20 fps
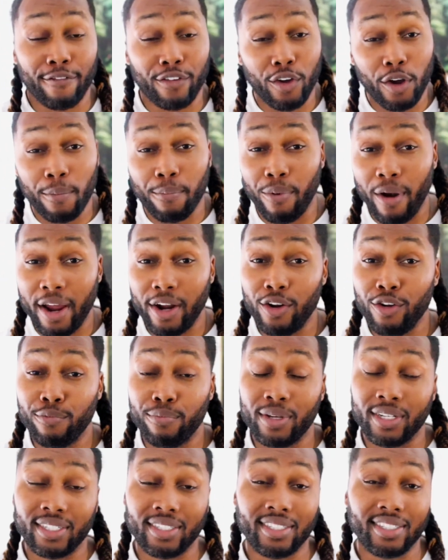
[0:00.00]
Now, if you're a brand
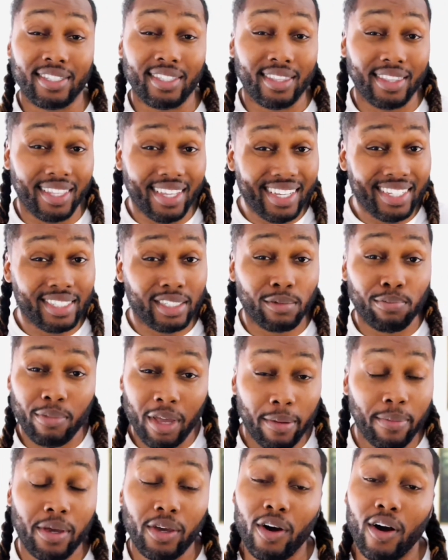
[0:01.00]
new business,
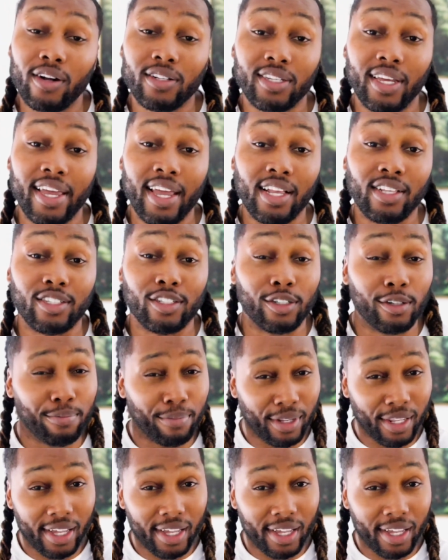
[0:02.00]
this may be hard to answer,